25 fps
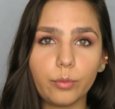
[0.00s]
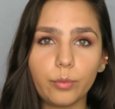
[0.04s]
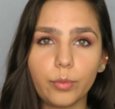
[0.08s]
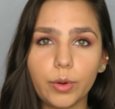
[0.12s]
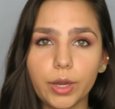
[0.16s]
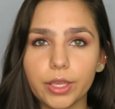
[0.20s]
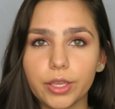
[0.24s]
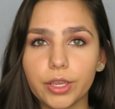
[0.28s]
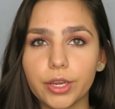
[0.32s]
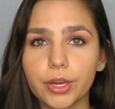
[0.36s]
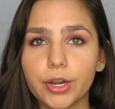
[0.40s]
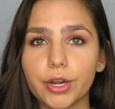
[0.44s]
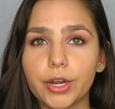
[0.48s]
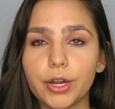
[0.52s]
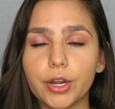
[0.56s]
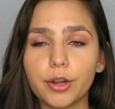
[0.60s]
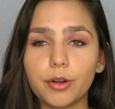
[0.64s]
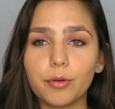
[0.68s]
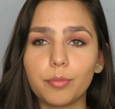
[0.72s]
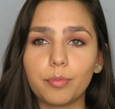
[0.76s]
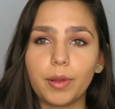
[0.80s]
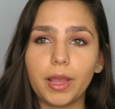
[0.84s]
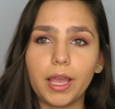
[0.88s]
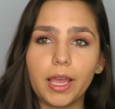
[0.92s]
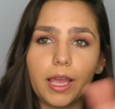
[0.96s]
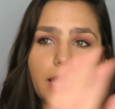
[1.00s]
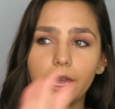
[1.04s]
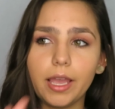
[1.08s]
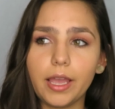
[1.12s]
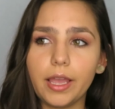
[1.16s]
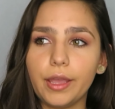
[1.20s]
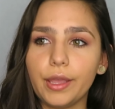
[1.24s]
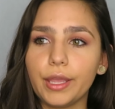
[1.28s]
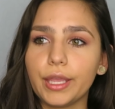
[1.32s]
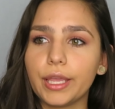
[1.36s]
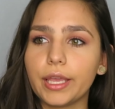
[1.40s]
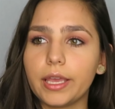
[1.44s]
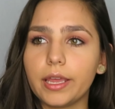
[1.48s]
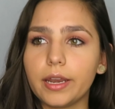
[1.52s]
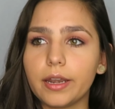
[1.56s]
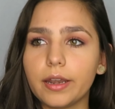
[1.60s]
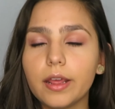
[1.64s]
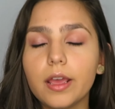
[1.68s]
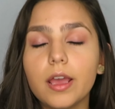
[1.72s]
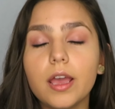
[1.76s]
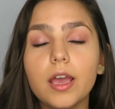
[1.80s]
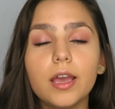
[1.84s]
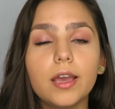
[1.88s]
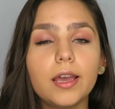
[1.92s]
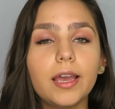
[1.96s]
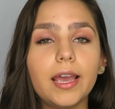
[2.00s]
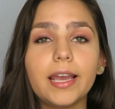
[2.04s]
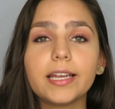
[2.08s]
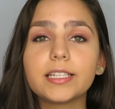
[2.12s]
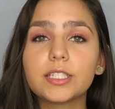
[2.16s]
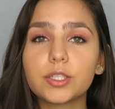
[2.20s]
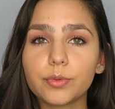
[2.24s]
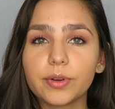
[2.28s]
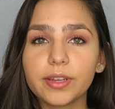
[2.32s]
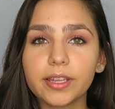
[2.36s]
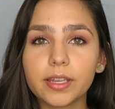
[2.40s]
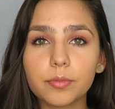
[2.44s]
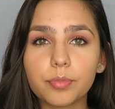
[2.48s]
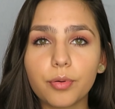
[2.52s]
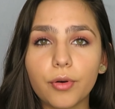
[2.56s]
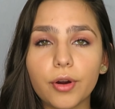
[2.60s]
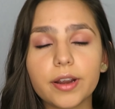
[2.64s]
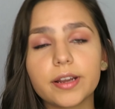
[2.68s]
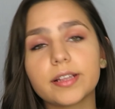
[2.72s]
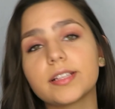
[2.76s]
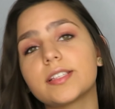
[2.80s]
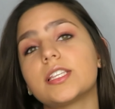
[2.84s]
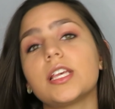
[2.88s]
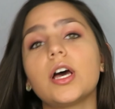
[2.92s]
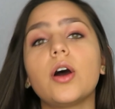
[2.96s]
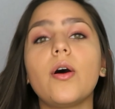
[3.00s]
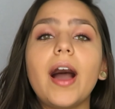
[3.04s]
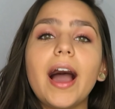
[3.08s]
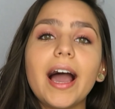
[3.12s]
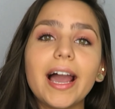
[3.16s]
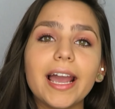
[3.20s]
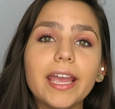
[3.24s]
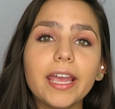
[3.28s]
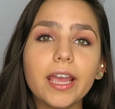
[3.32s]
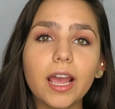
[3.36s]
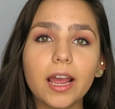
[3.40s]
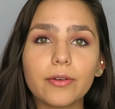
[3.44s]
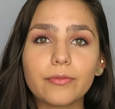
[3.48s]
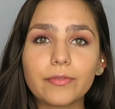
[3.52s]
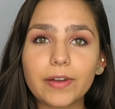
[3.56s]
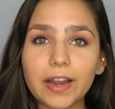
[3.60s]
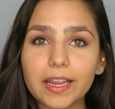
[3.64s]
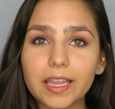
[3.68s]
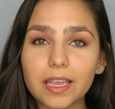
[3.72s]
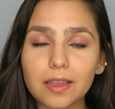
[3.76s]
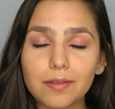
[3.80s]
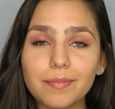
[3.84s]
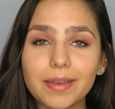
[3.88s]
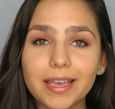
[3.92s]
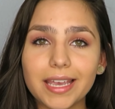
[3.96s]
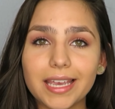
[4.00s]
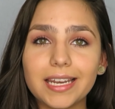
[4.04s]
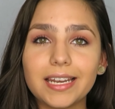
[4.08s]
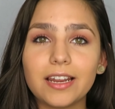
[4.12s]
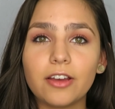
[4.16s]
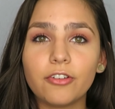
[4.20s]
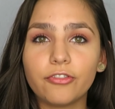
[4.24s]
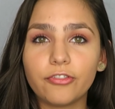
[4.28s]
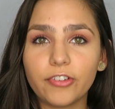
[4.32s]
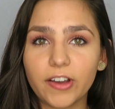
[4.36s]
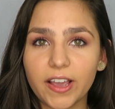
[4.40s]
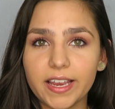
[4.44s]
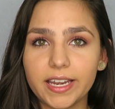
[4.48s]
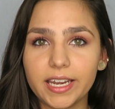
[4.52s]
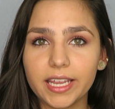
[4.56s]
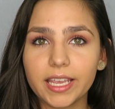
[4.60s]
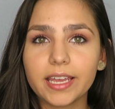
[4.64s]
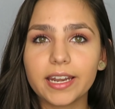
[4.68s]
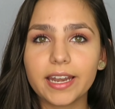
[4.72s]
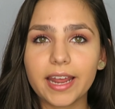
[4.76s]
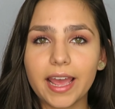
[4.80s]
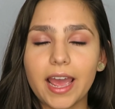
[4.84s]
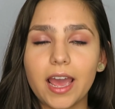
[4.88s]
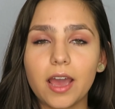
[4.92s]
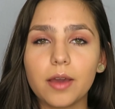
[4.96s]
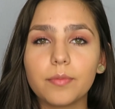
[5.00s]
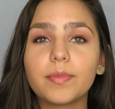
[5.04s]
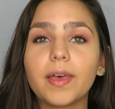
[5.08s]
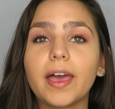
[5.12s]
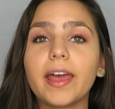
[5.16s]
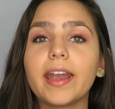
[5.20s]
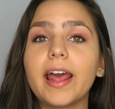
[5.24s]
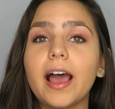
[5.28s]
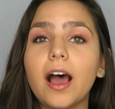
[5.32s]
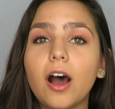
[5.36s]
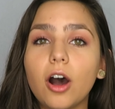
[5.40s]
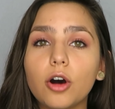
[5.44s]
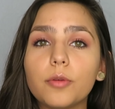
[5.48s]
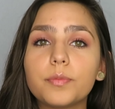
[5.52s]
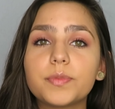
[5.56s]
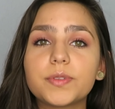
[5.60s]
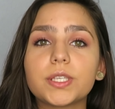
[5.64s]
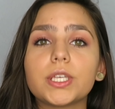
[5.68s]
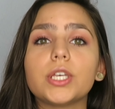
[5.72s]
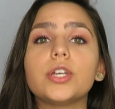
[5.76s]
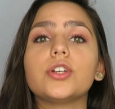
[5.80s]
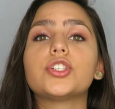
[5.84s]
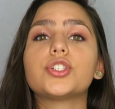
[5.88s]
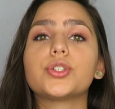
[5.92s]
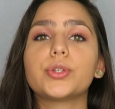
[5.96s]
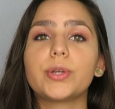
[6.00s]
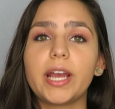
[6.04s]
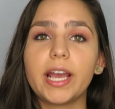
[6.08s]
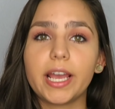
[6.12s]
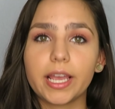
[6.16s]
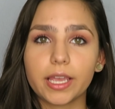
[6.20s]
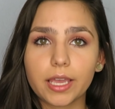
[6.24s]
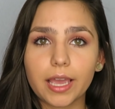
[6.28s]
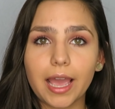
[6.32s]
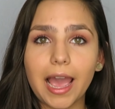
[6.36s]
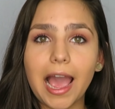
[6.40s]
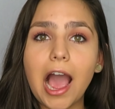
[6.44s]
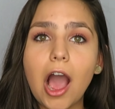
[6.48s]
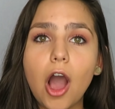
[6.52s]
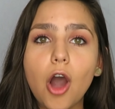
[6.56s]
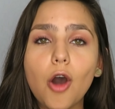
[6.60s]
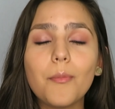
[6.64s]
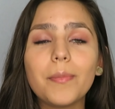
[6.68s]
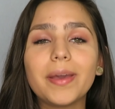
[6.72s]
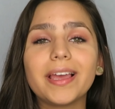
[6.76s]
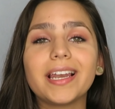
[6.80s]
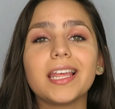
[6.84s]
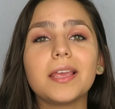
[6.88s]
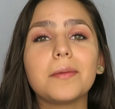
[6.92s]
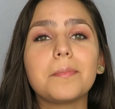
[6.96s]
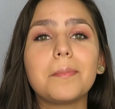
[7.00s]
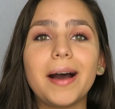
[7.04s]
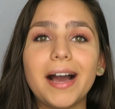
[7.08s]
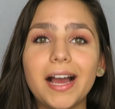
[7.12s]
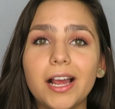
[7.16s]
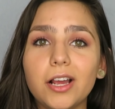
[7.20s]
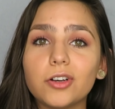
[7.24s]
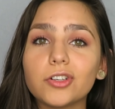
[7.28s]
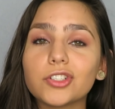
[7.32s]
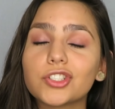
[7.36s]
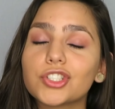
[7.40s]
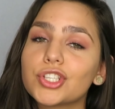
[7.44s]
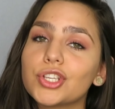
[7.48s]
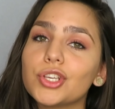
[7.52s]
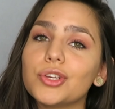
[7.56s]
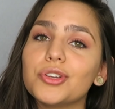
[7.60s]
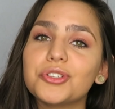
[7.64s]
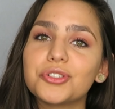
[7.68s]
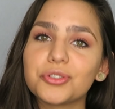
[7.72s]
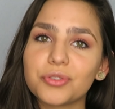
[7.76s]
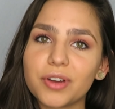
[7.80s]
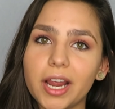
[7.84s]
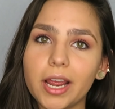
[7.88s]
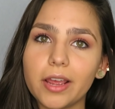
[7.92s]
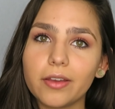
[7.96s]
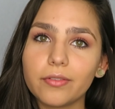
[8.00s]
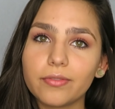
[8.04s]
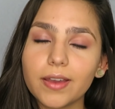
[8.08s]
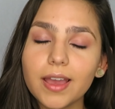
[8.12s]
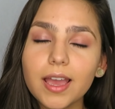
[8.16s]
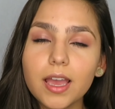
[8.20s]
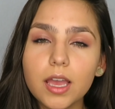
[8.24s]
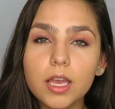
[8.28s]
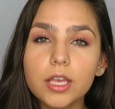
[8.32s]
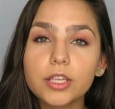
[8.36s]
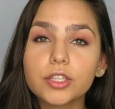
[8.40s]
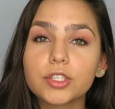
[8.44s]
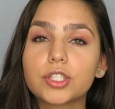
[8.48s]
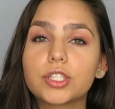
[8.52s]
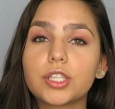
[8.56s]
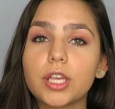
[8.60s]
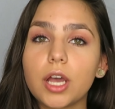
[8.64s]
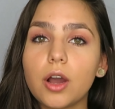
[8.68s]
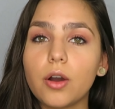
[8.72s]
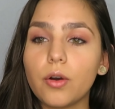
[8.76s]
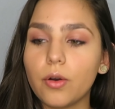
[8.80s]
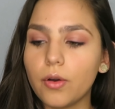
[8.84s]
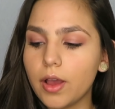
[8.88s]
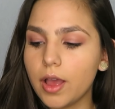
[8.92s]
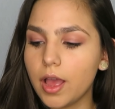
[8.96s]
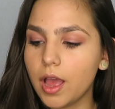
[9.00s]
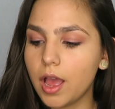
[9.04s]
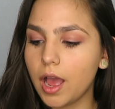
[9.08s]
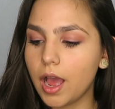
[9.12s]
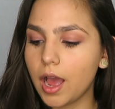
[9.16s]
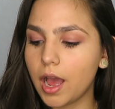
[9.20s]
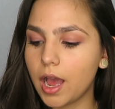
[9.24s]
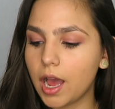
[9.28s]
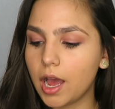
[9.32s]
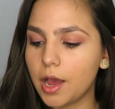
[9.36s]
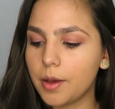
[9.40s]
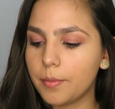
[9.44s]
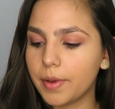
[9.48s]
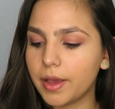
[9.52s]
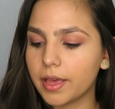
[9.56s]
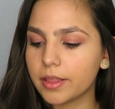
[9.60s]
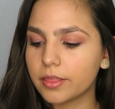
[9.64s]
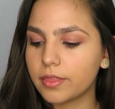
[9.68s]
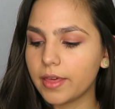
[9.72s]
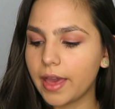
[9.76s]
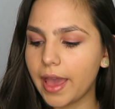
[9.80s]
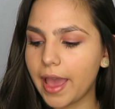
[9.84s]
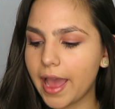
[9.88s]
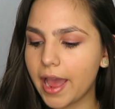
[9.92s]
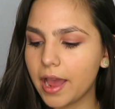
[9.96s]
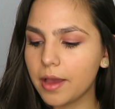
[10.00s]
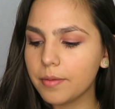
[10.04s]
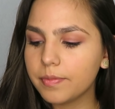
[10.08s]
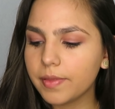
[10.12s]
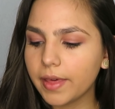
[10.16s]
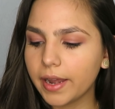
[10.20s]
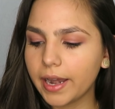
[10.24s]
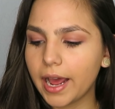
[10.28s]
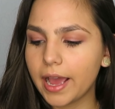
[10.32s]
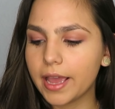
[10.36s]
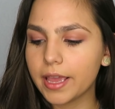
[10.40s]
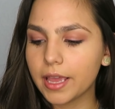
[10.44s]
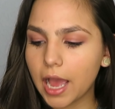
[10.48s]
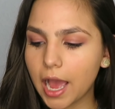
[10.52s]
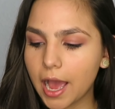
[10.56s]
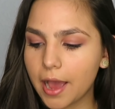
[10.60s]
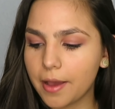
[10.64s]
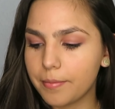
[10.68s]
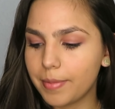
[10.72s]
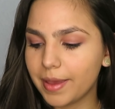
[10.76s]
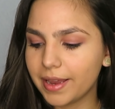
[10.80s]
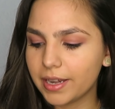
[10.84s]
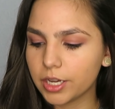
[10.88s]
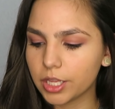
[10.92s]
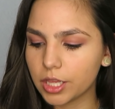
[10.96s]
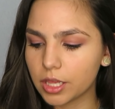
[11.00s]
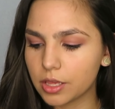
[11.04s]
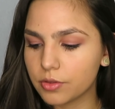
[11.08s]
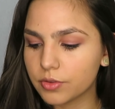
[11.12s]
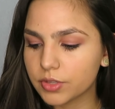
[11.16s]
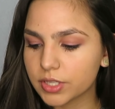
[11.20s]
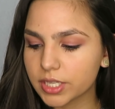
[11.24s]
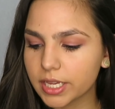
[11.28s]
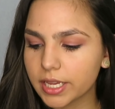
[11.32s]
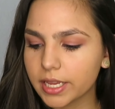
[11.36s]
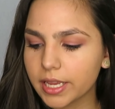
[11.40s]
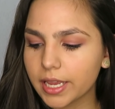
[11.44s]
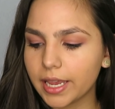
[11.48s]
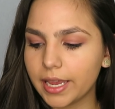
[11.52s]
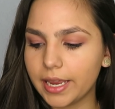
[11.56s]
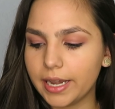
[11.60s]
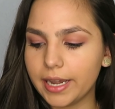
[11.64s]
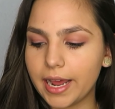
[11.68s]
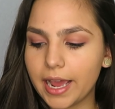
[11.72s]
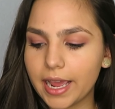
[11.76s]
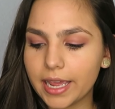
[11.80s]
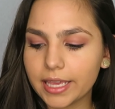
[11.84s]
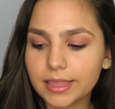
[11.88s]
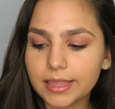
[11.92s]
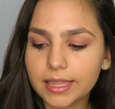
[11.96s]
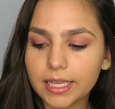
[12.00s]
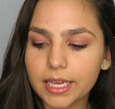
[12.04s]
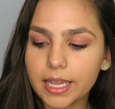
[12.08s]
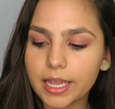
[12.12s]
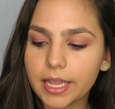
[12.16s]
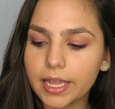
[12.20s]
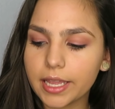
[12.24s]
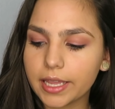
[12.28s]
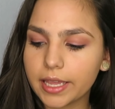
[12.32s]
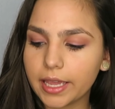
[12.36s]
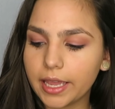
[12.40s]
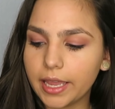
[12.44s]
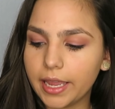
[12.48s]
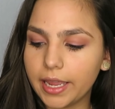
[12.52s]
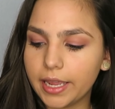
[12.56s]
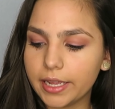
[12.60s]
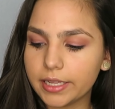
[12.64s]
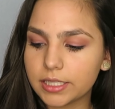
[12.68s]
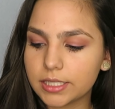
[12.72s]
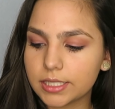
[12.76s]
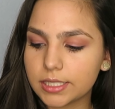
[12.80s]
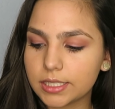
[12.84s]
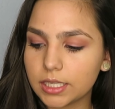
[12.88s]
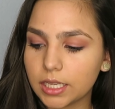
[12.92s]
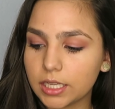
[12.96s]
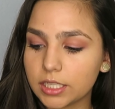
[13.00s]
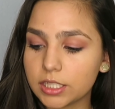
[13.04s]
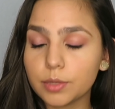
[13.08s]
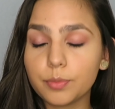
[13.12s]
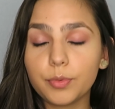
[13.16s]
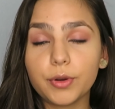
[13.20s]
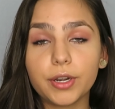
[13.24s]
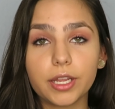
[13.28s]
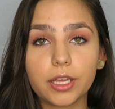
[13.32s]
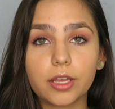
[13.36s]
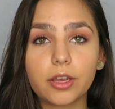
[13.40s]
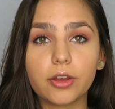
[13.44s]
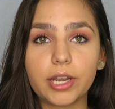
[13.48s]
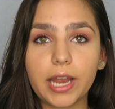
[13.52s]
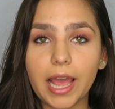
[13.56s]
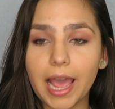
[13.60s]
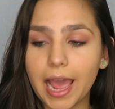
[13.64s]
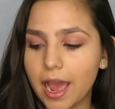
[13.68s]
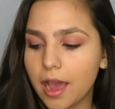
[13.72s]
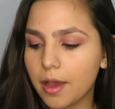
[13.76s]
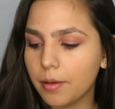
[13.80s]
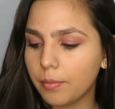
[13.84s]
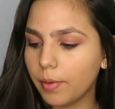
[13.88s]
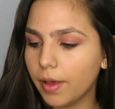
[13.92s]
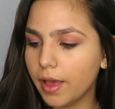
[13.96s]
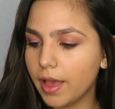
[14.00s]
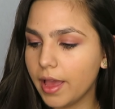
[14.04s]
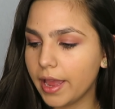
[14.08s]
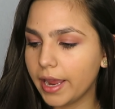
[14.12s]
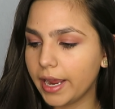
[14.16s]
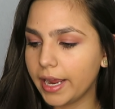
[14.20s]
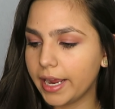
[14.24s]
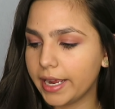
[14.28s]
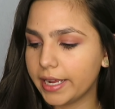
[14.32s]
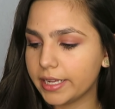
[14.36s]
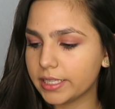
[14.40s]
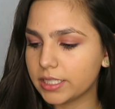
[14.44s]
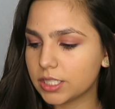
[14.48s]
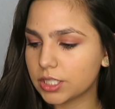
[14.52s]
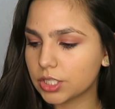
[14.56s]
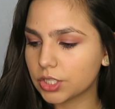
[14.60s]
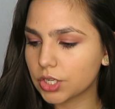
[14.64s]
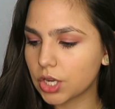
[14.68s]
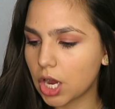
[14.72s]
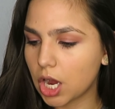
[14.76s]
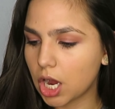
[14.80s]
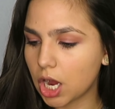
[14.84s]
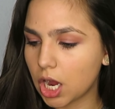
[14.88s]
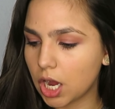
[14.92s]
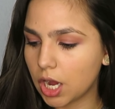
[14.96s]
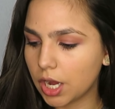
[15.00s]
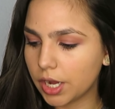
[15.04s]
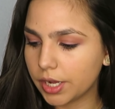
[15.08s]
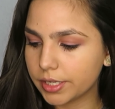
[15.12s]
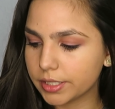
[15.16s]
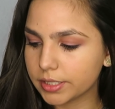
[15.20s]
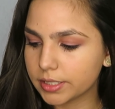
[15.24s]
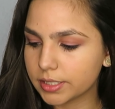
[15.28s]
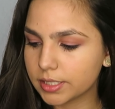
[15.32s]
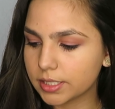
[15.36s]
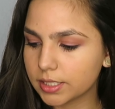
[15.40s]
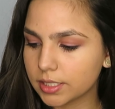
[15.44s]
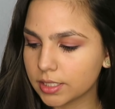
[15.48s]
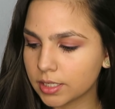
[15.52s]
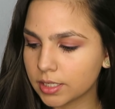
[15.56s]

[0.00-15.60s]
what you're paying, and it's really important. So I recommend finding an app that helps you track how many miles you drive. So the app that I've been using, and I think it's a pretty good app, it's called